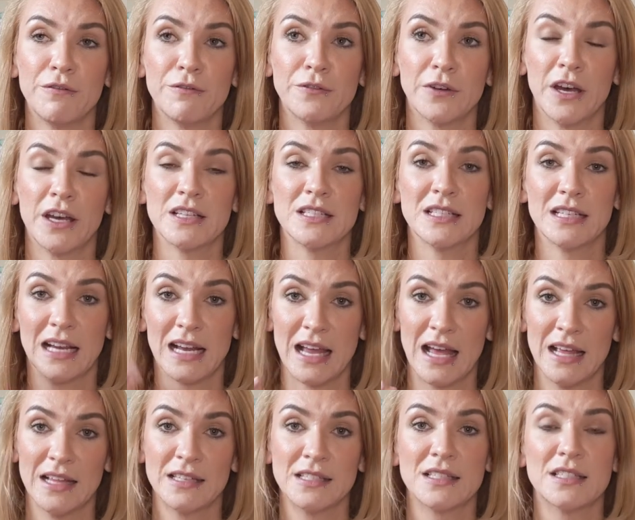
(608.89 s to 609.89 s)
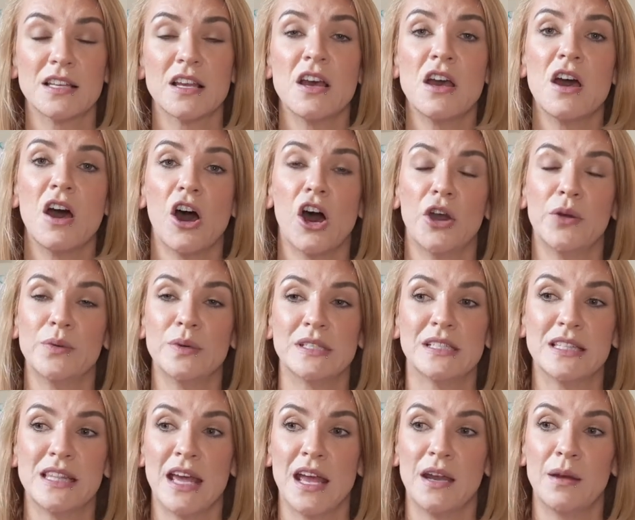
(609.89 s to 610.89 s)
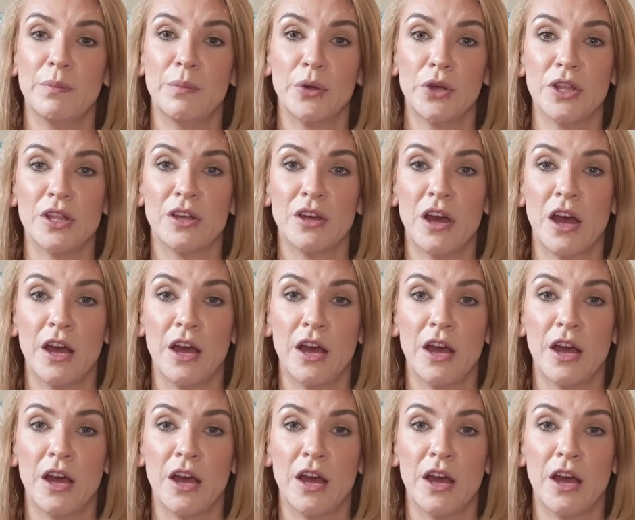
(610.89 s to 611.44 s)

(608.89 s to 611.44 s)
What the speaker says: first cleanse, I would then put,